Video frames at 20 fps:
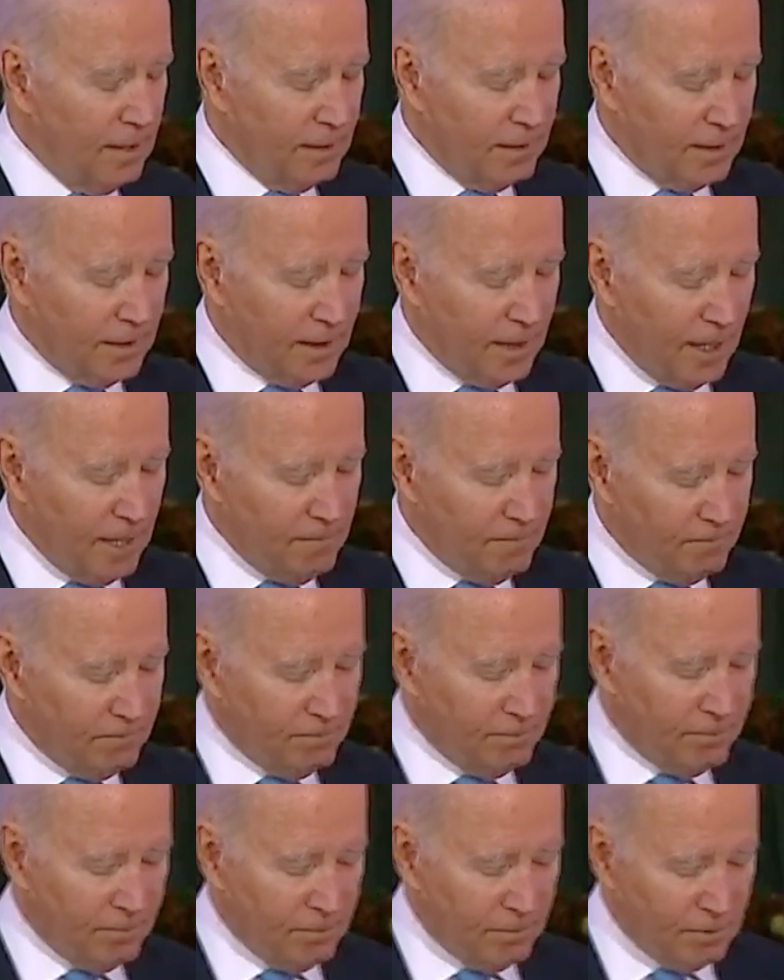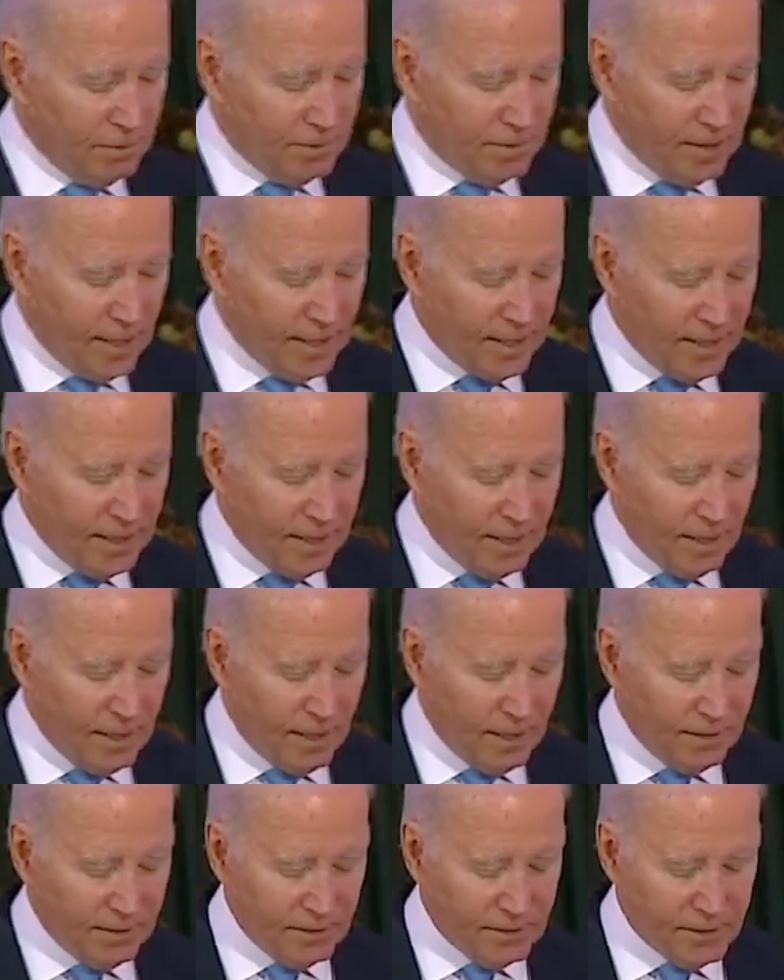to keep taking
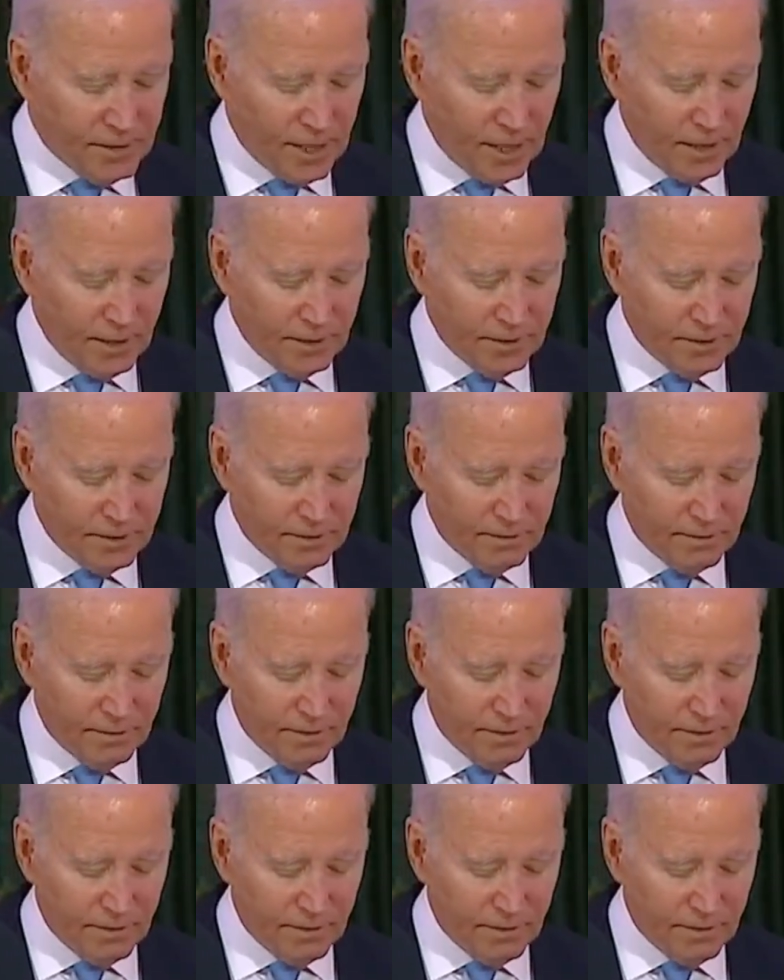on the challenges of